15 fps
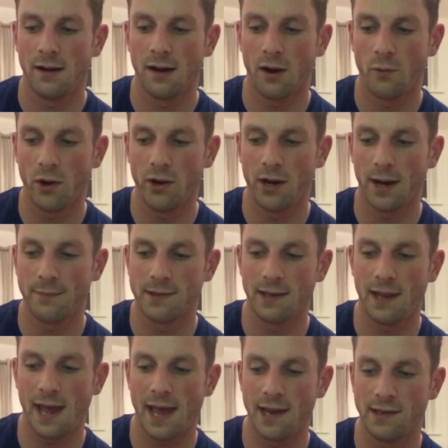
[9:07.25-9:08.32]
I woke up
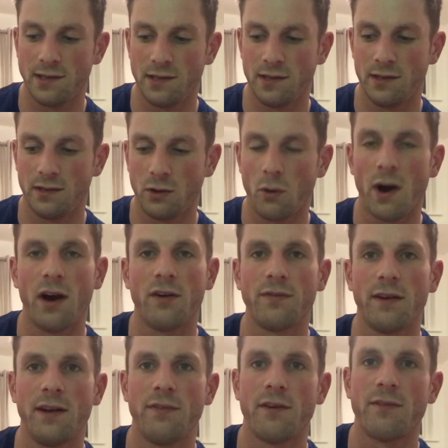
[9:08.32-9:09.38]
today, and quite
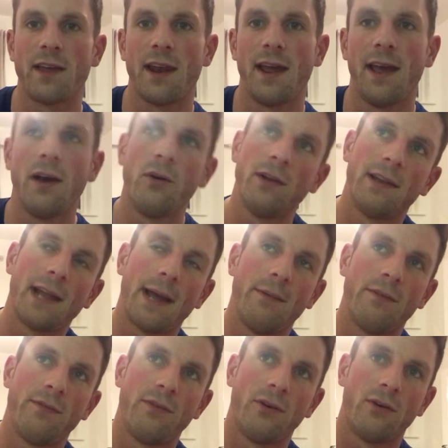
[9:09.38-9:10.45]
often if I've done a hill the day
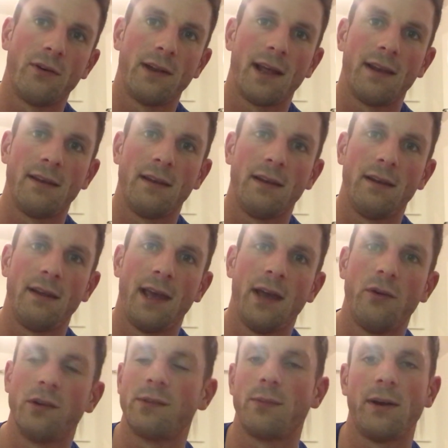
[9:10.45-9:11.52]
before, done
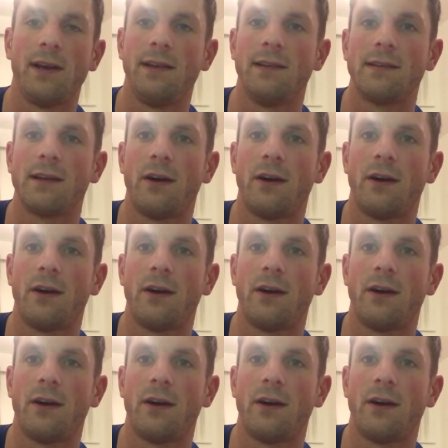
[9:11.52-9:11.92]
hill sprints,